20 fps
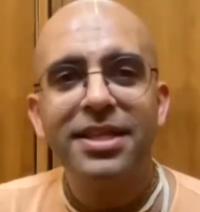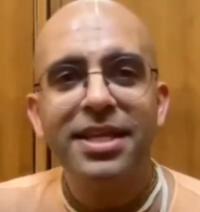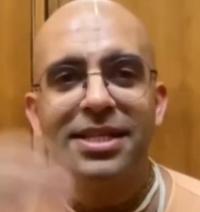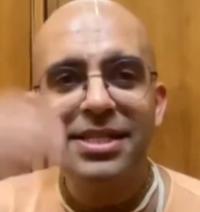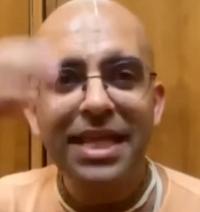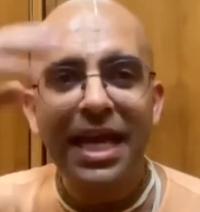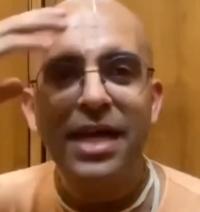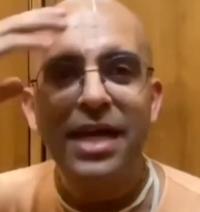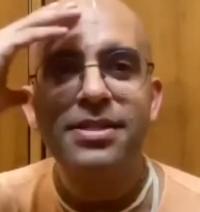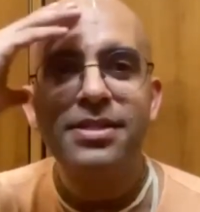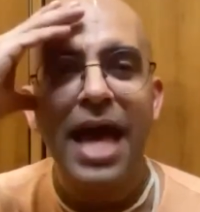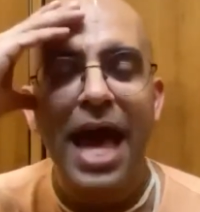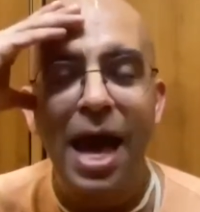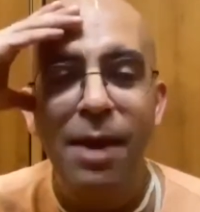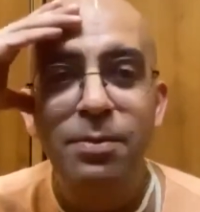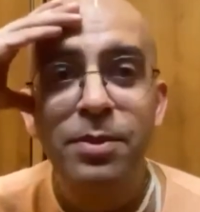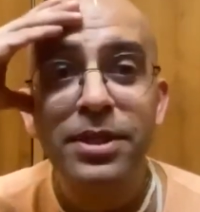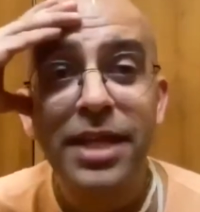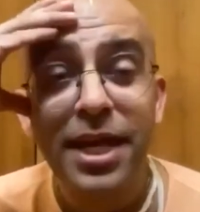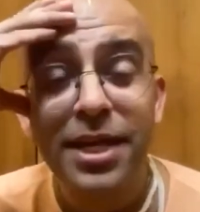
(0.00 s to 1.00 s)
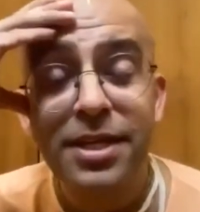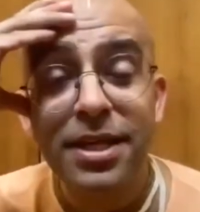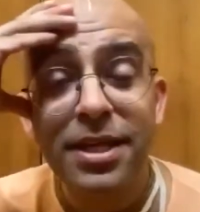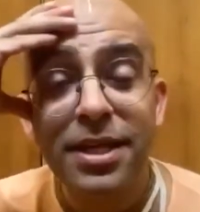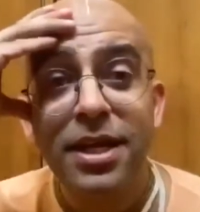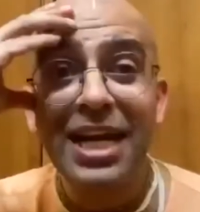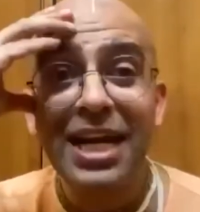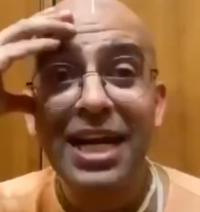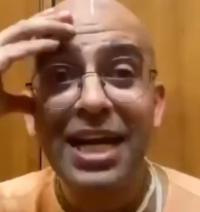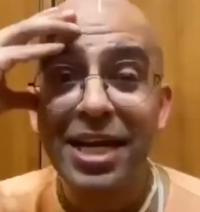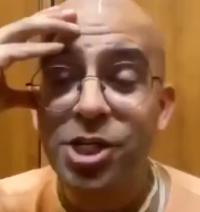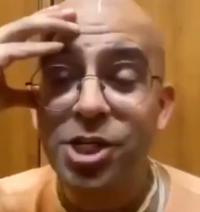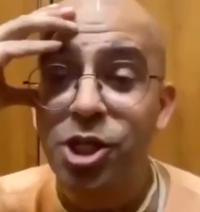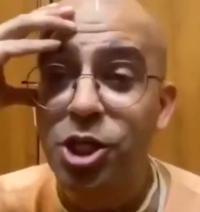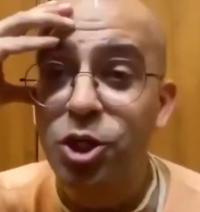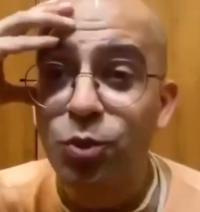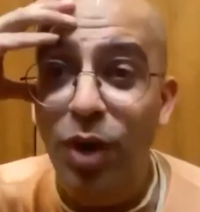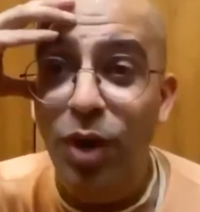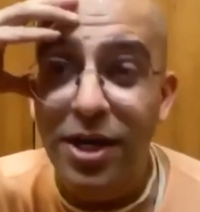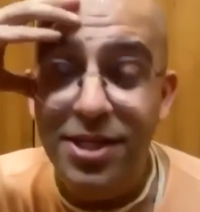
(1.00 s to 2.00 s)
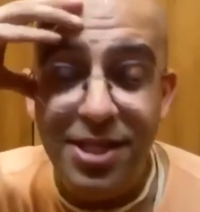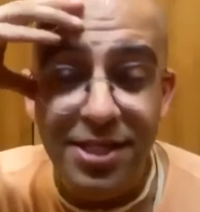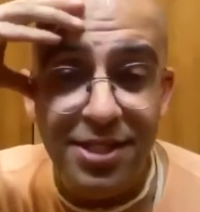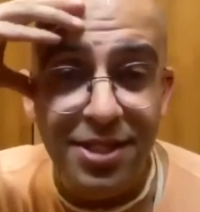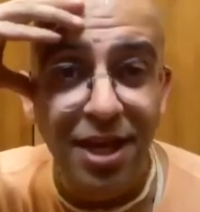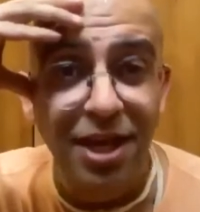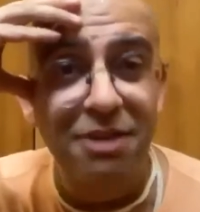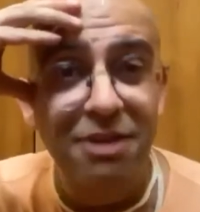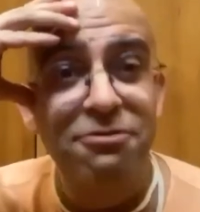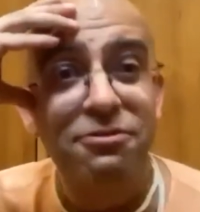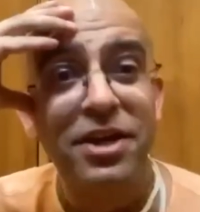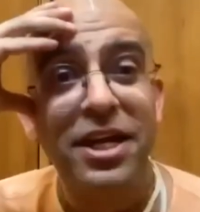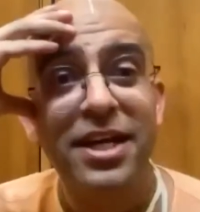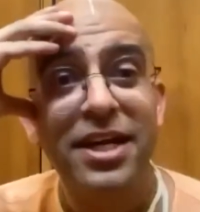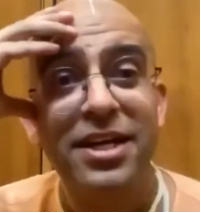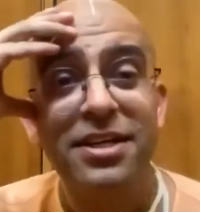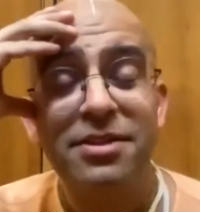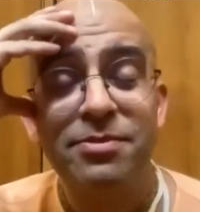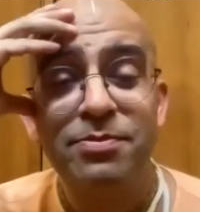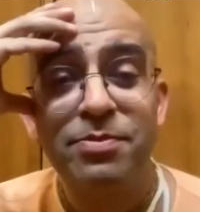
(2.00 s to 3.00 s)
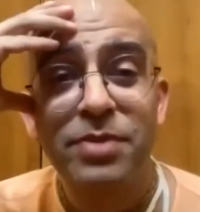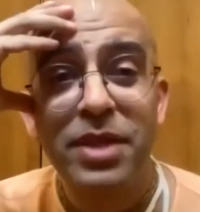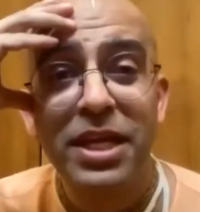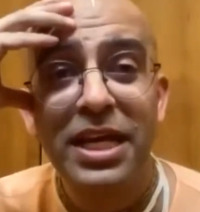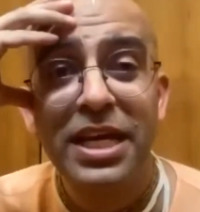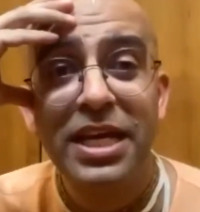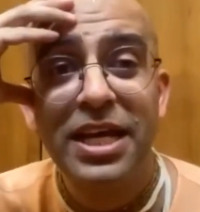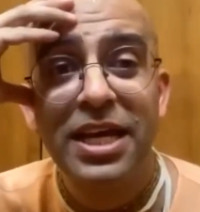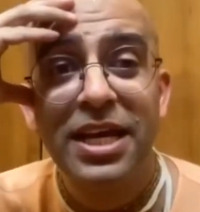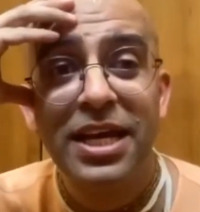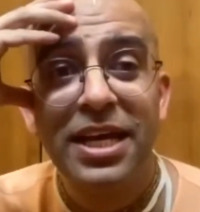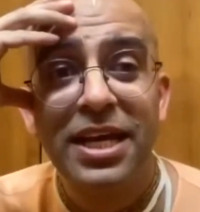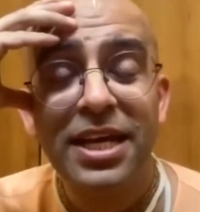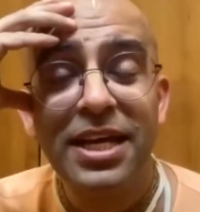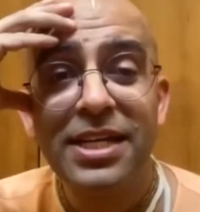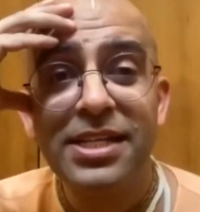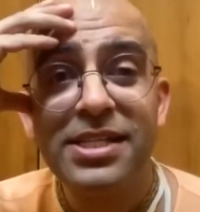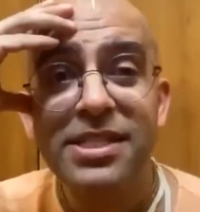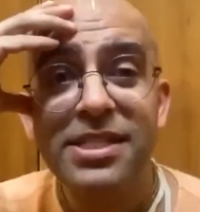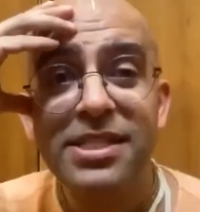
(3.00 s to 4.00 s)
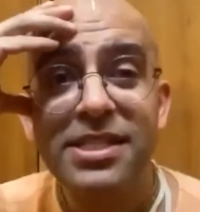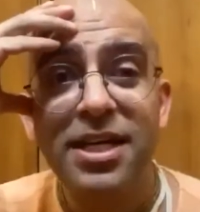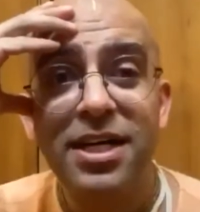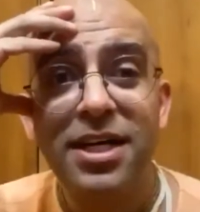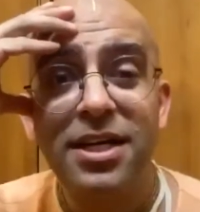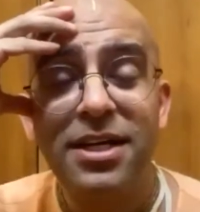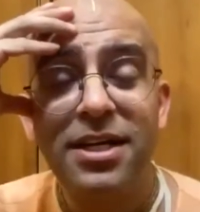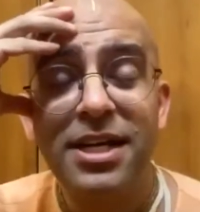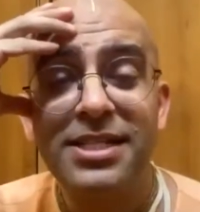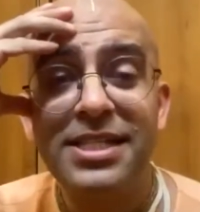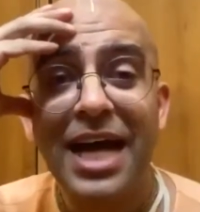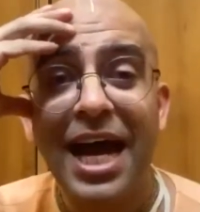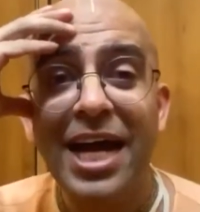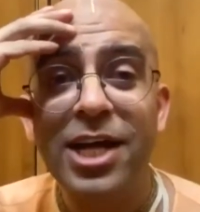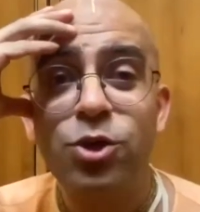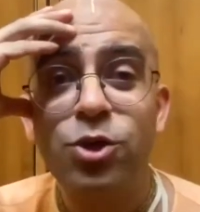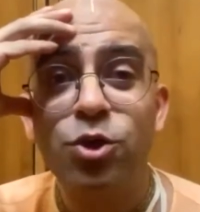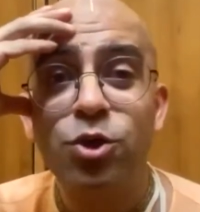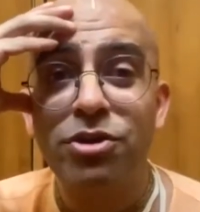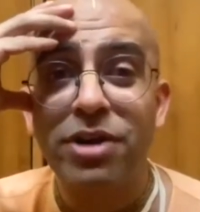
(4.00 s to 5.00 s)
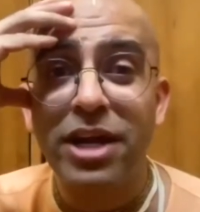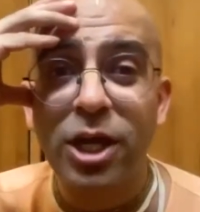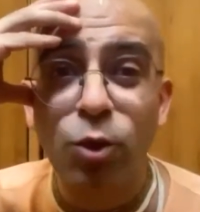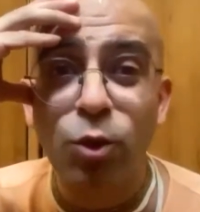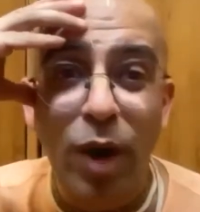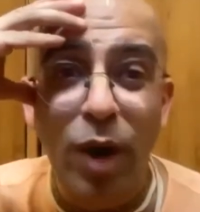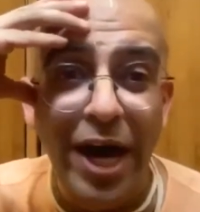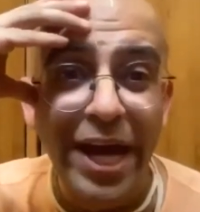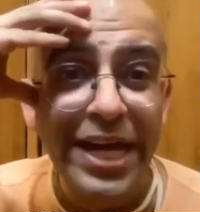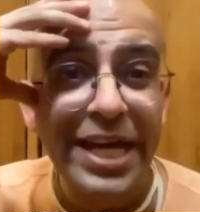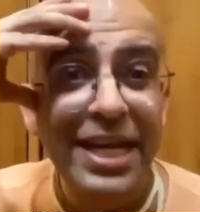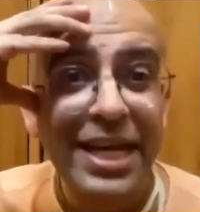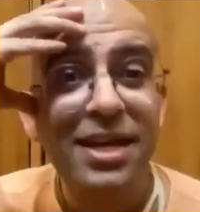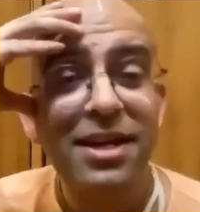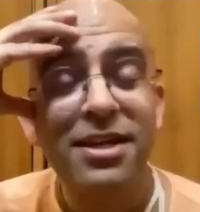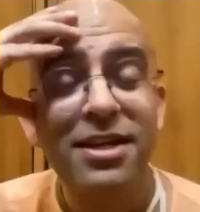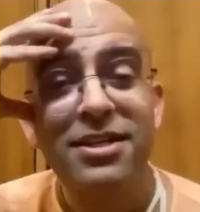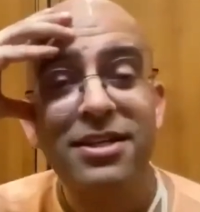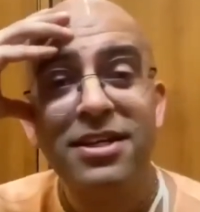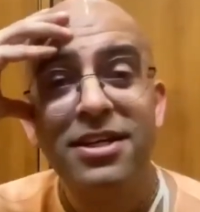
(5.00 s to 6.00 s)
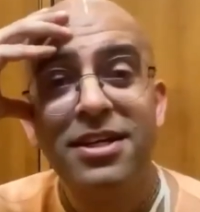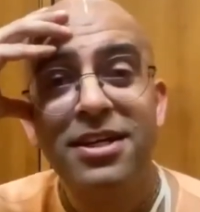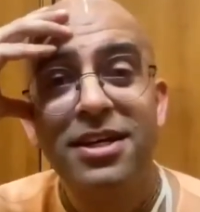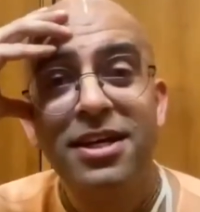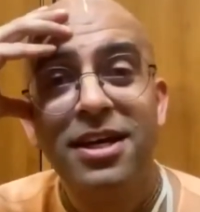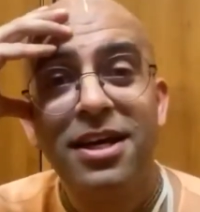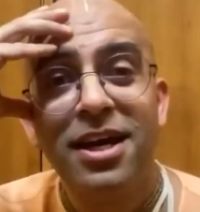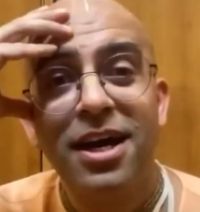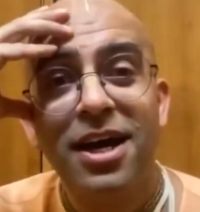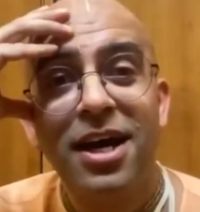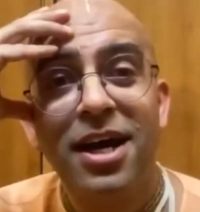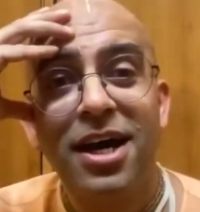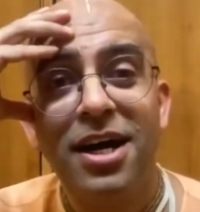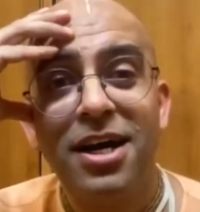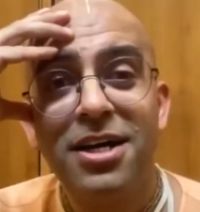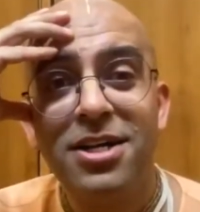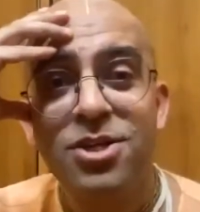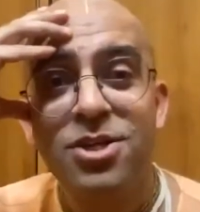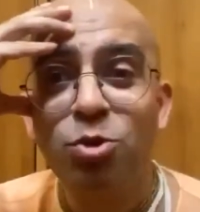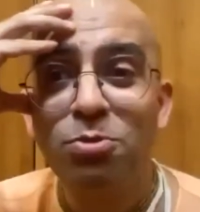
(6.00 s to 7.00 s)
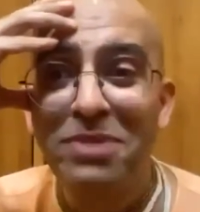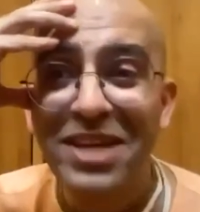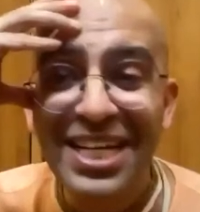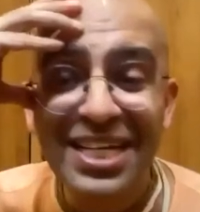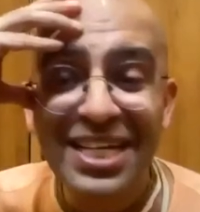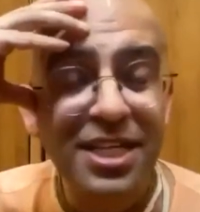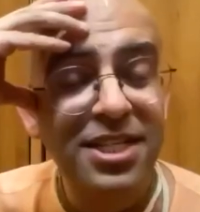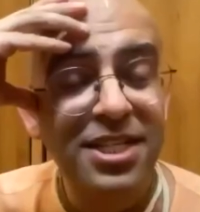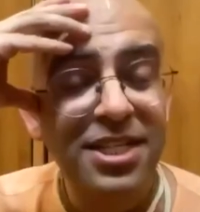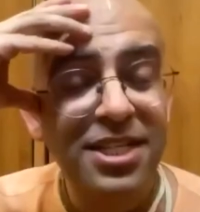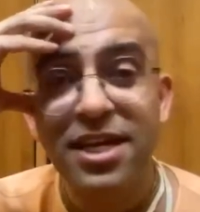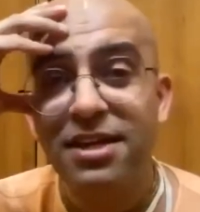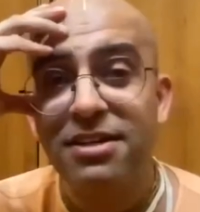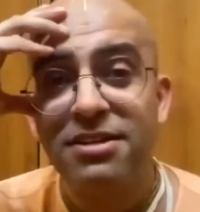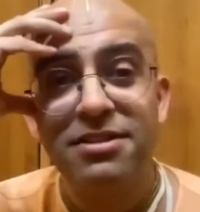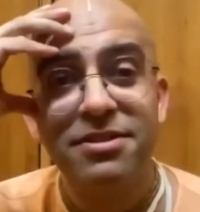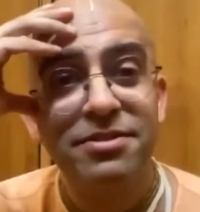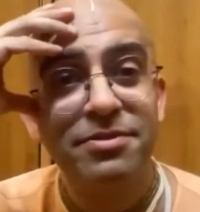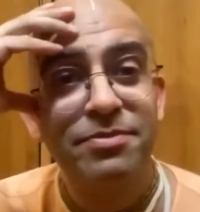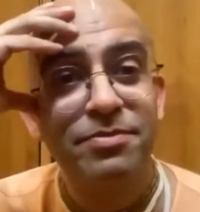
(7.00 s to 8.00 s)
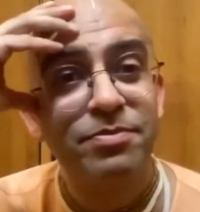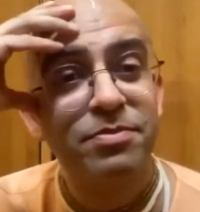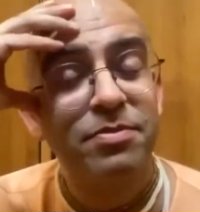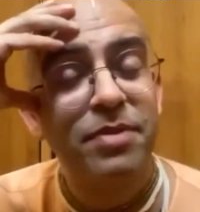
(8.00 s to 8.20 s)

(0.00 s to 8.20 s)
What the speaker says: this has happened that his inclination towards his girlfriend, his desire to drink wine, do meat eating,